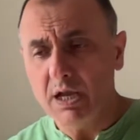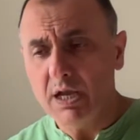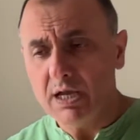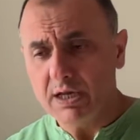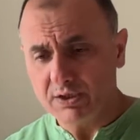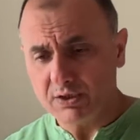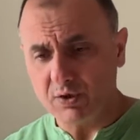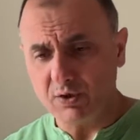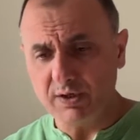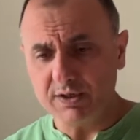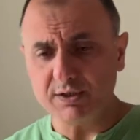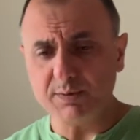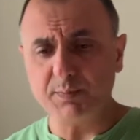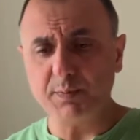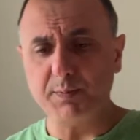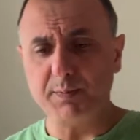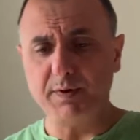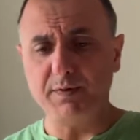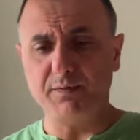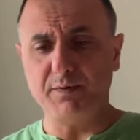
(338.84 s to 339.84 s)
So let's
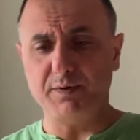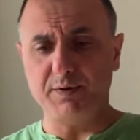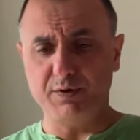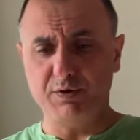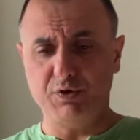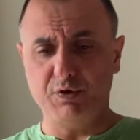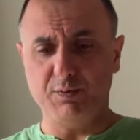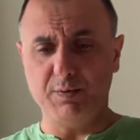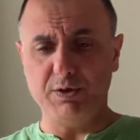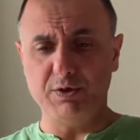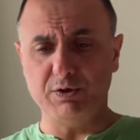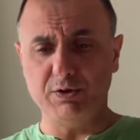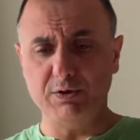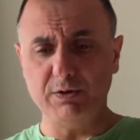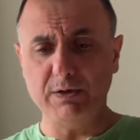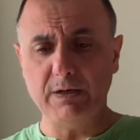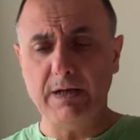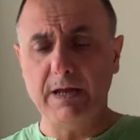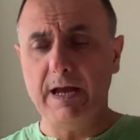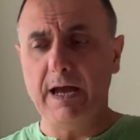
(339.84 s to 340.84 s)
prepare for
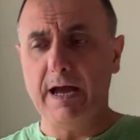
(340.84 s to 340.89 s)
intubation.